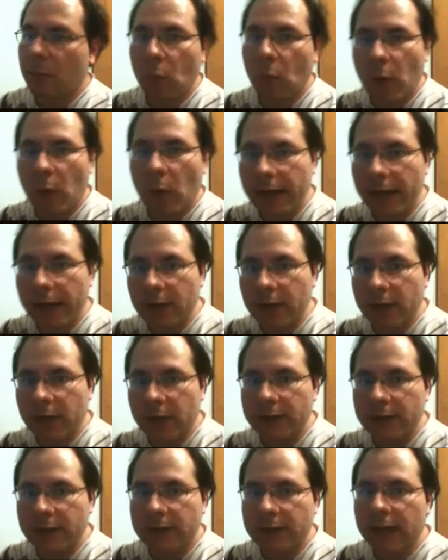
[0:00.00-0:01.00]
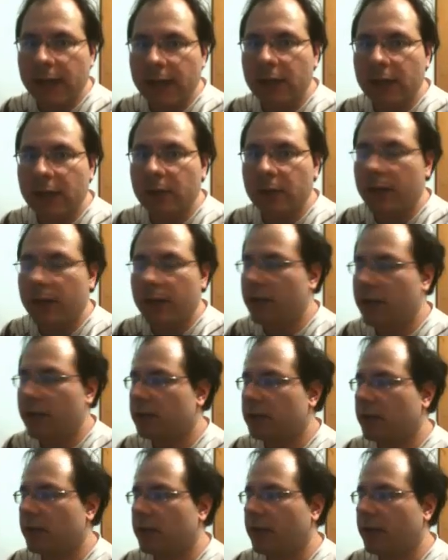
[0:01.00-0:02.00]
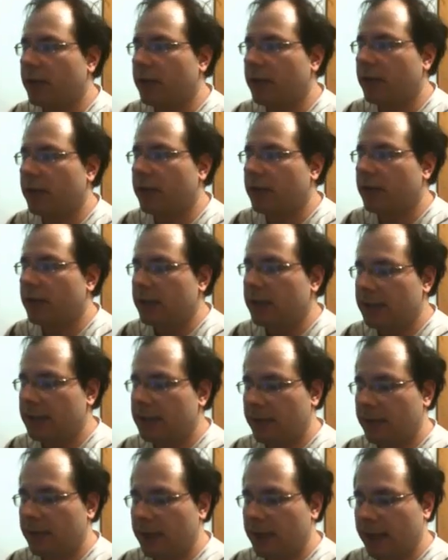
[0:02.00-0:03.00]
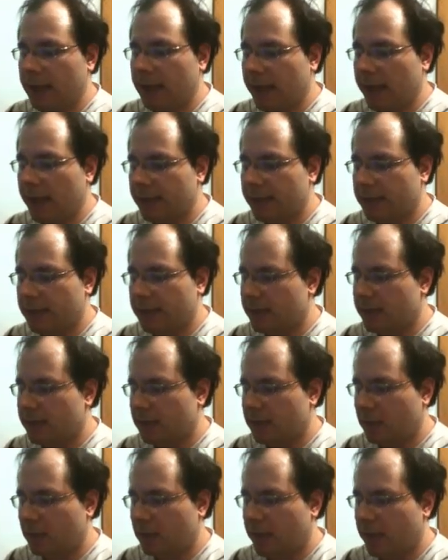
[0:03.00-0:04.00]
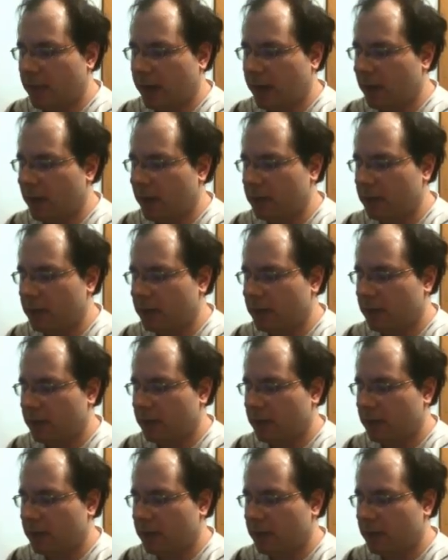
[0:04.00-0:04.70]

White noise, like you'd hear on a TV that's without